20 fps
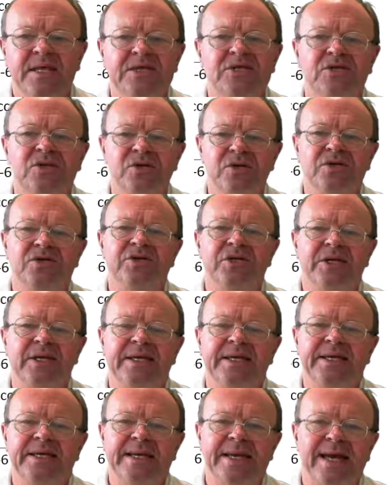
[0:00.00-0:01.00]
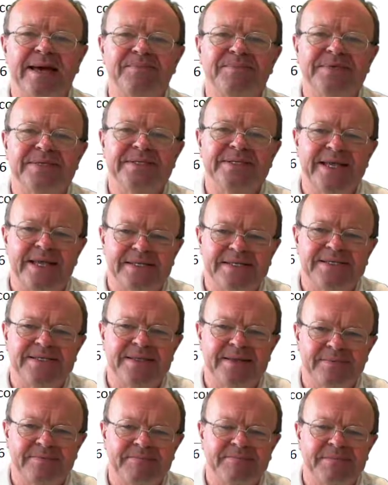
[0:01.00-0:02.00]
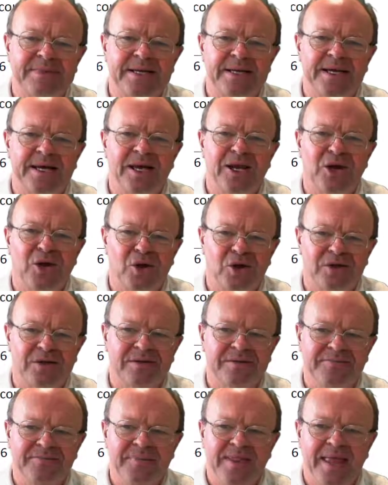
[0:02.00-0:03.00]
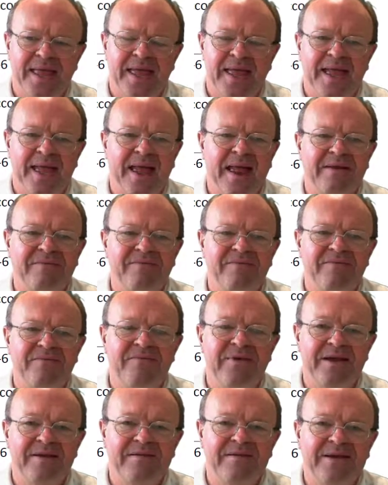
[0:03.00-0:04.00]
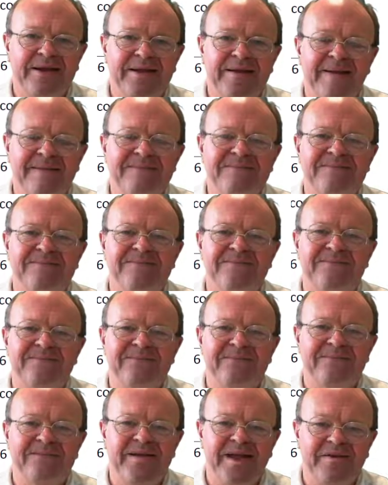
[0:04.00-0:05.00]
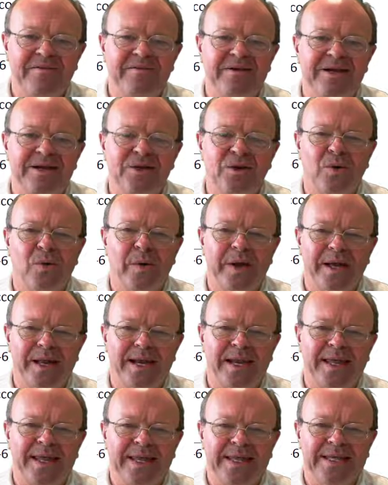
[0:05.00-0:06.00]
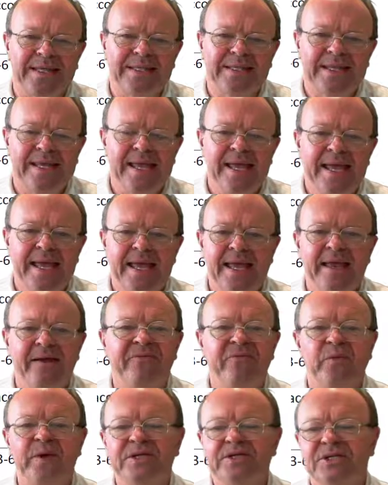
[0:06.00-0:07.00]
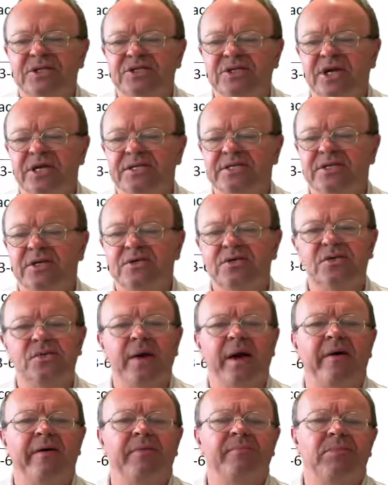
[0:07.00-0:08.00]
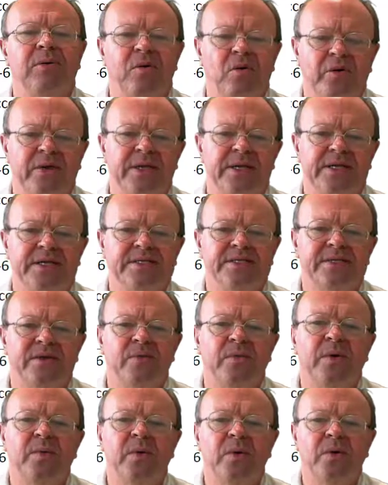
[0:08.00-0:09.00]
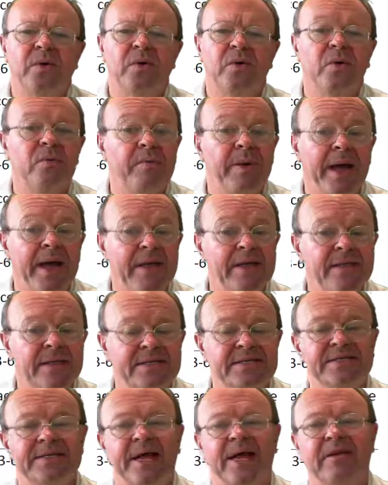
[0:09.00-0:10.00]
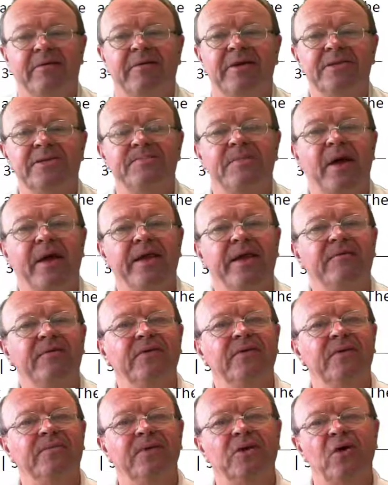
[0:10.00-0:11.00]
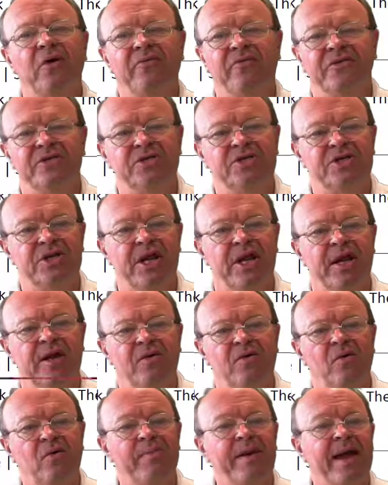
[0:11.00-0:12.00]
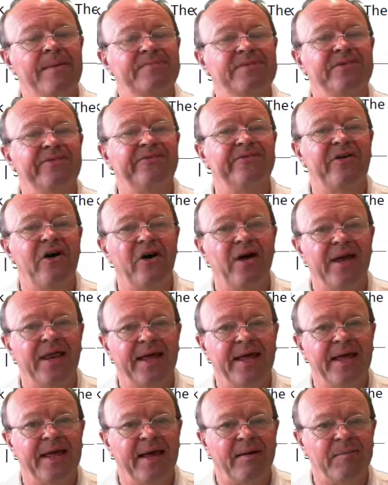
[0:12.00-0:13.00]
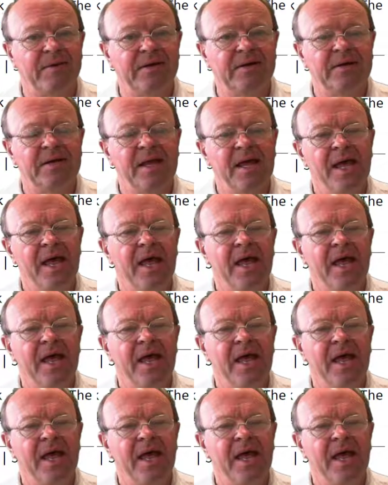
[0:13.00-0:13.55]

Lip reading: This usually upsets them a lot, and very, very quickly. If we suggested to our employees that we could pay their salaries by giving them an office chair or perhaps a filing cabinet,